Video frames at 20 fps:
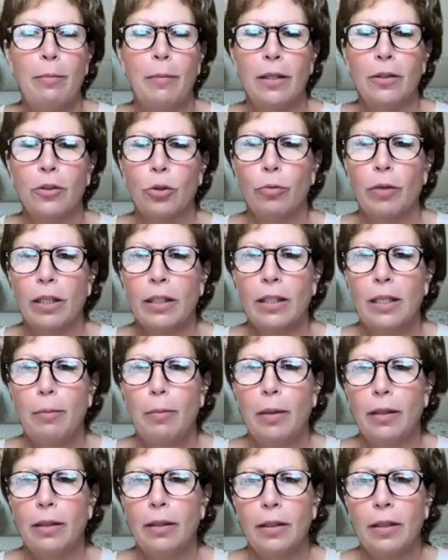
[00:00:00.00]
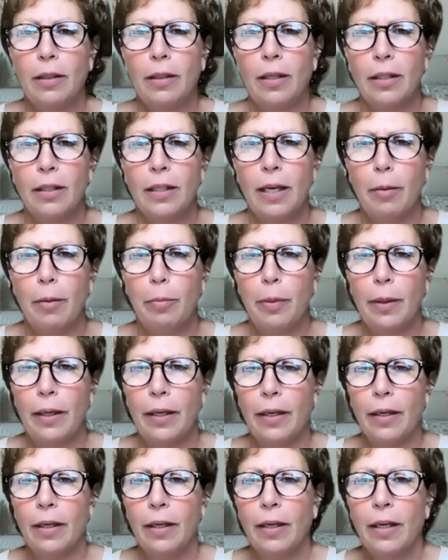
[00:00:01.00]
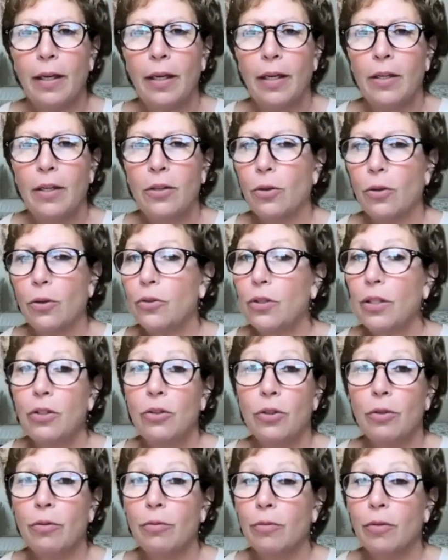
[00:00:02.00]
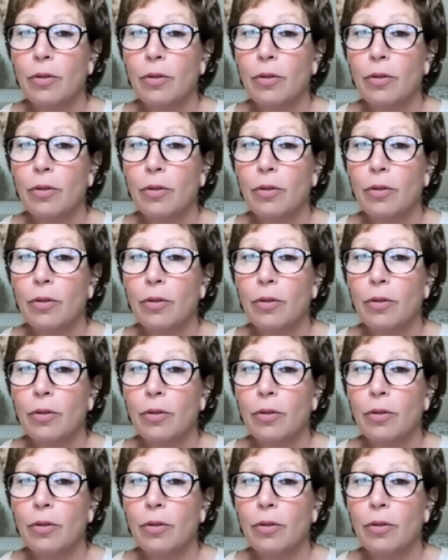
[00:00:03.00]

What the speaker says: direct email campaign. So those things are